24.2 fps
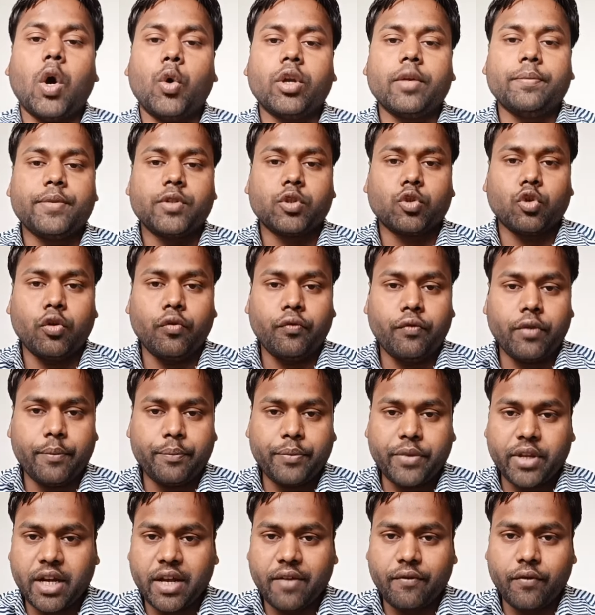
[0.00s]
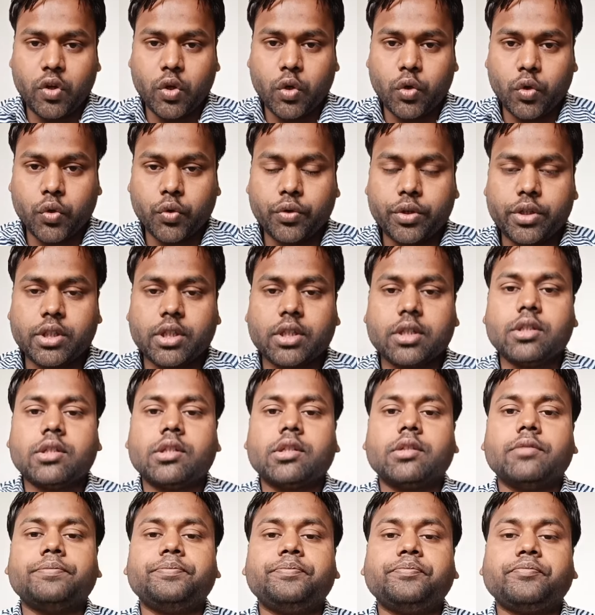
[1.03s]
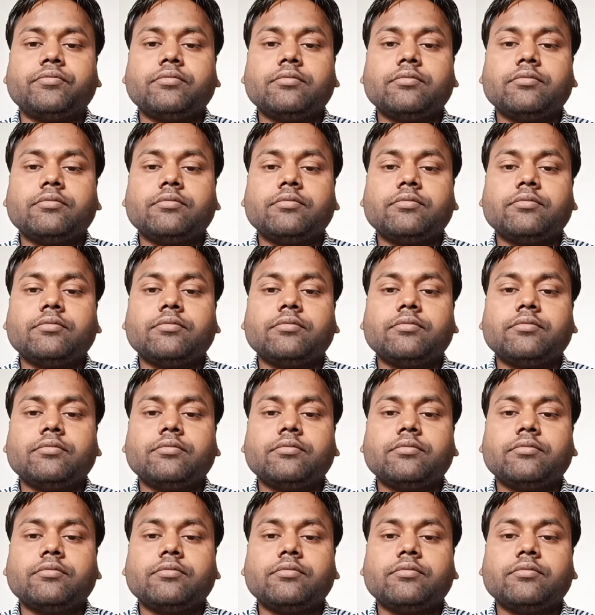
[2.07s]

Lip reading: out of scope from the revenue recognitions.